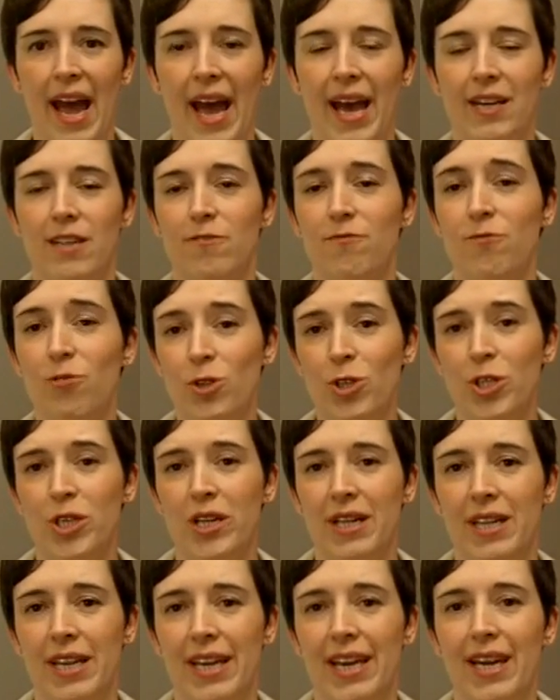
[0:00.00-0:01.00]
and
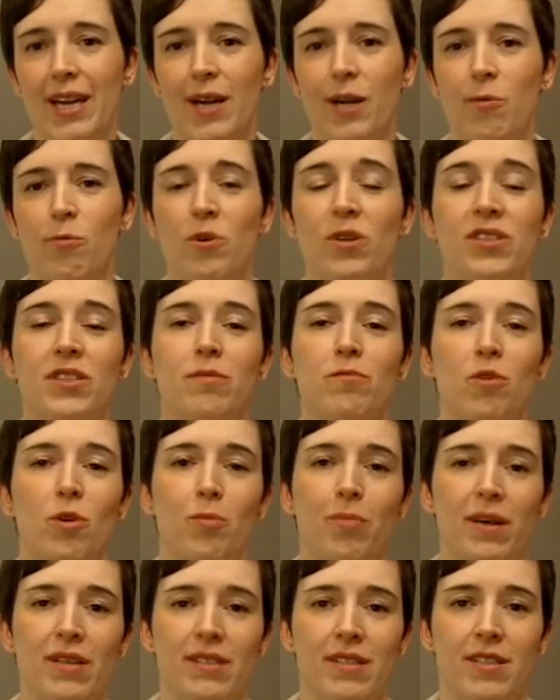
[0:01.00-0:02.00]
unfortunately it wasn't
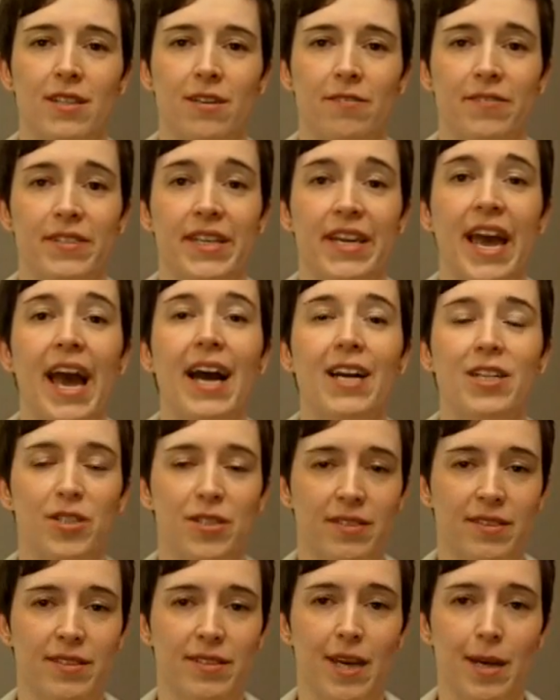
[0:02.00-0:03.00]
robust enough to catch
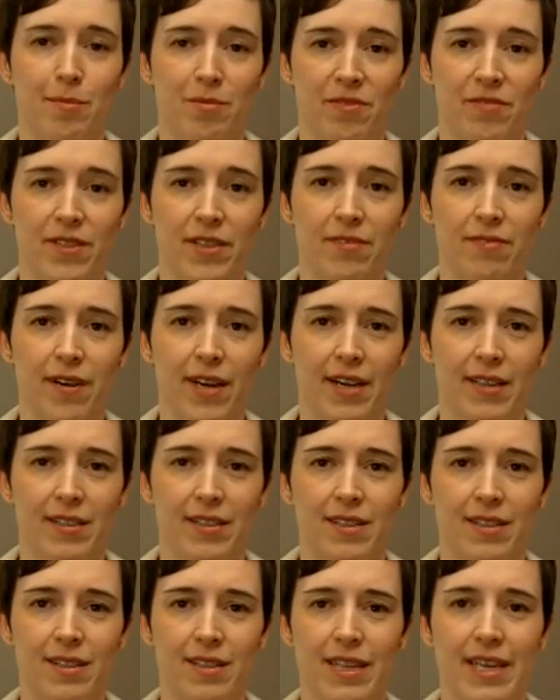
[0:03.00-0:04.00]
this type of defect,
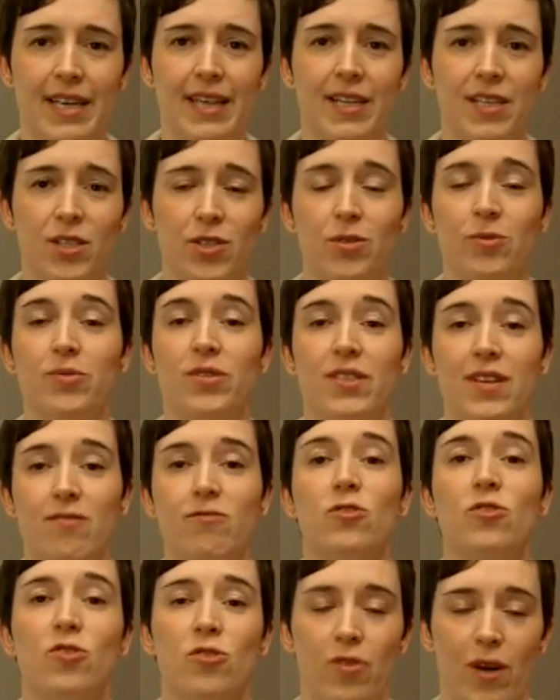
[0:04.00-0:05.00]
leading to
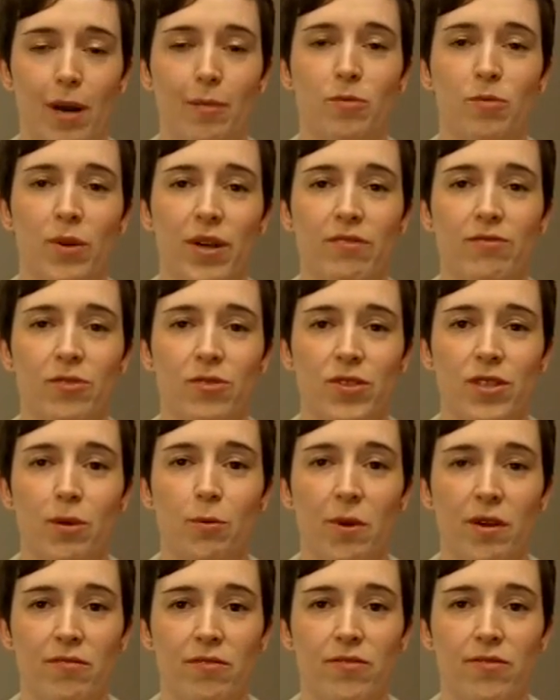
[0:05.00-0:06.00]
several scrapped wafers at
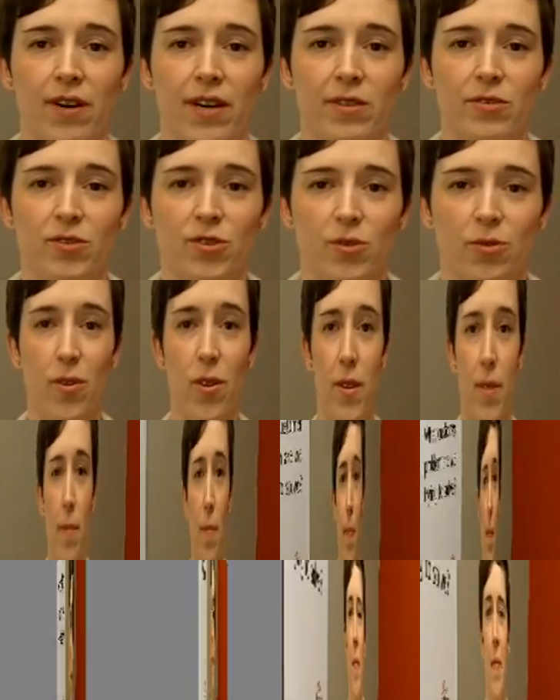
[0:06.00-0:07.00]
wafer final sort.
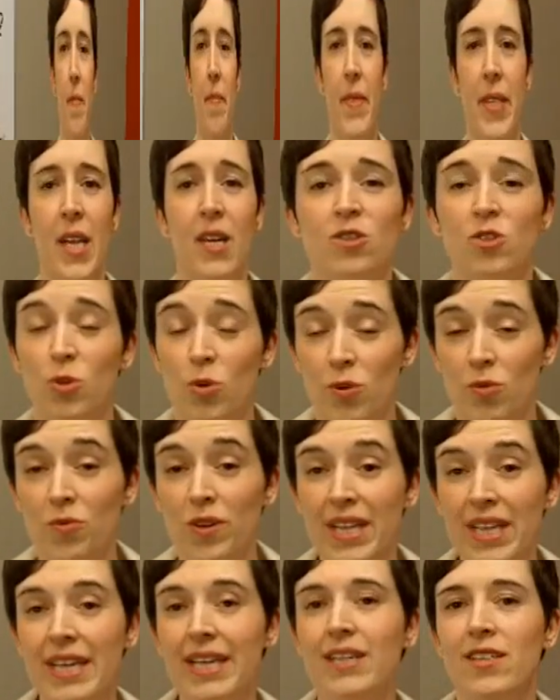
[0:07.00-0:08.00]
So it
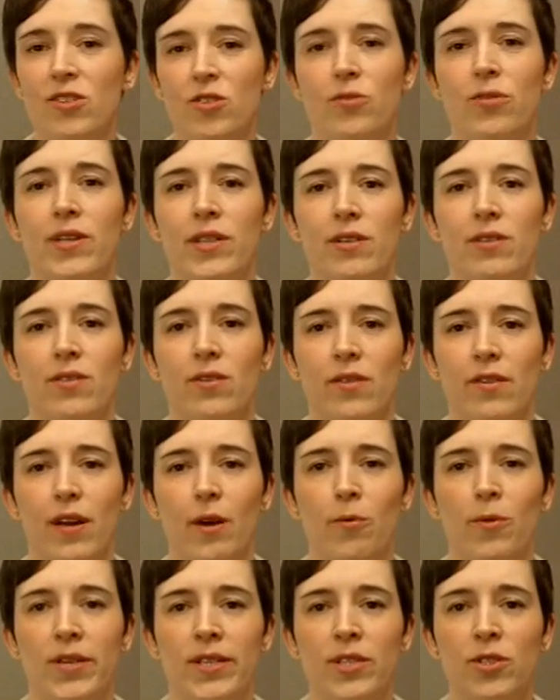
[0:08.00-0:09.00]
really is critical
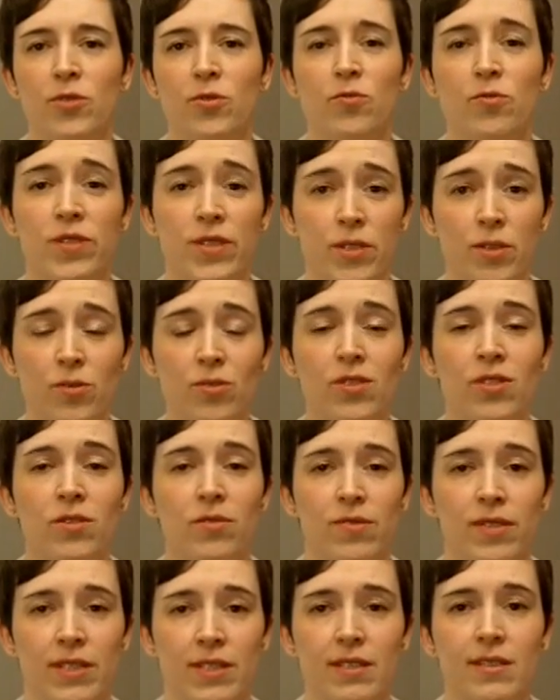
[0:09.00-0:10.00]
that when you reduce your
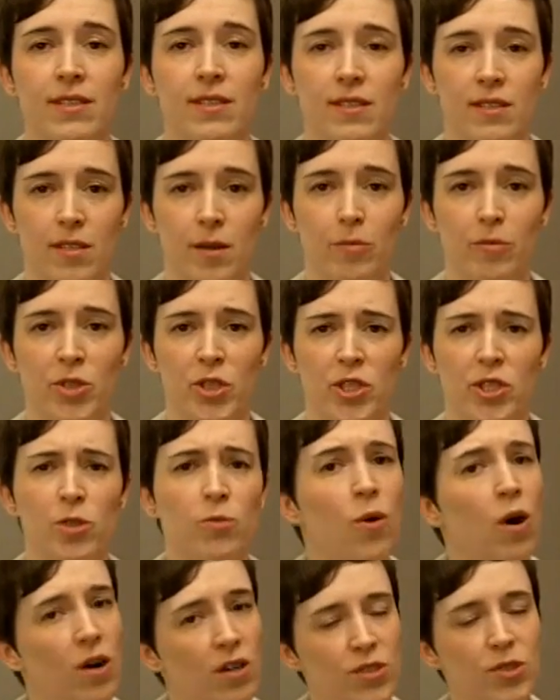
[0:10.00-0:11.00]
resist consumption,
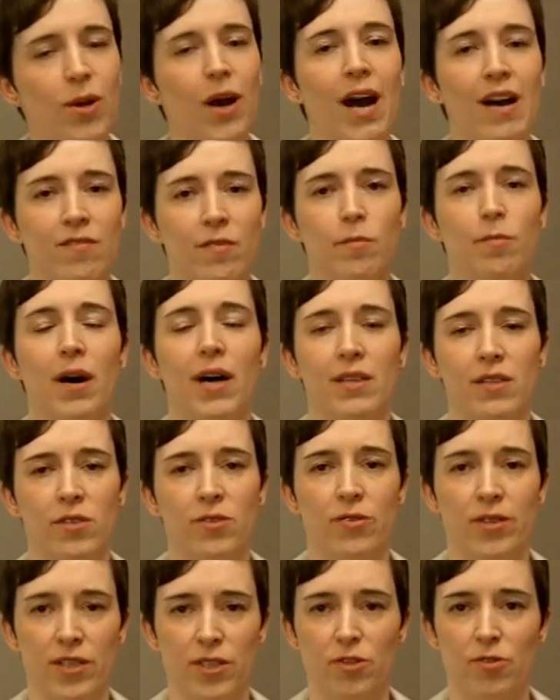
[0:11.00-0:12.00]
you also have a
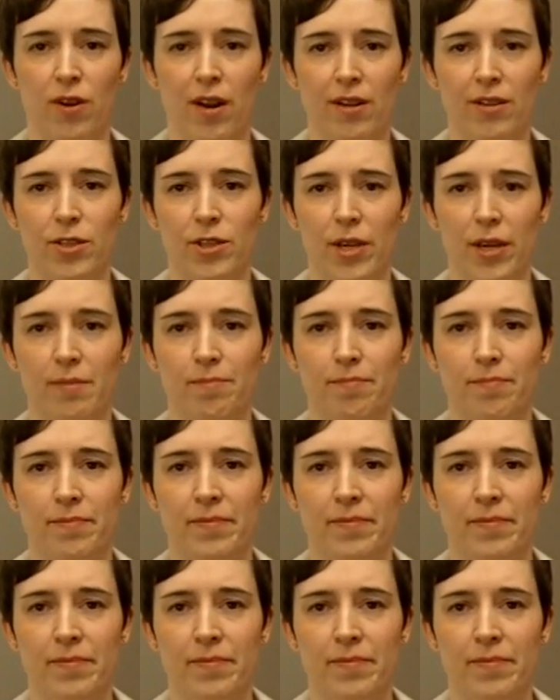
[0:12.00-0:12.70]
monitoring strategy.